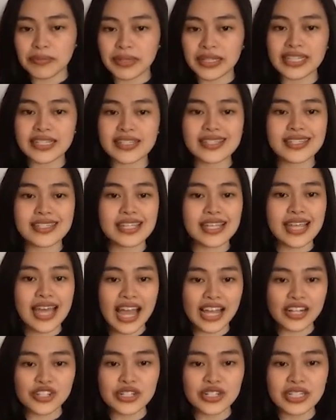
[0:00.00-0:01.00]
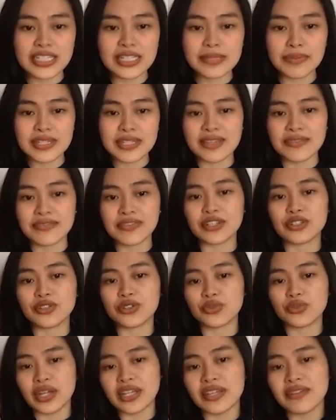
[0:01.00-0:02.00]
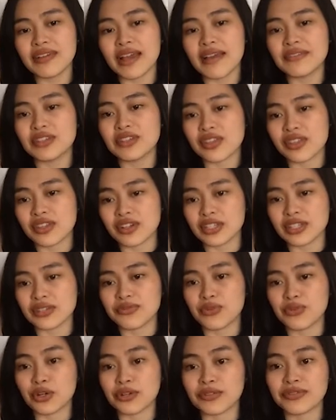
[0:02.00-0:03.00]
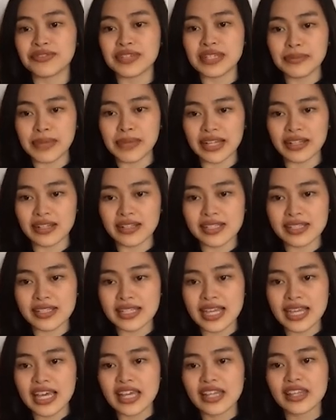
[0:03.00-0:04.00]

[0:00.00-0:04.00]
but it's actually specific to 25 to 34 females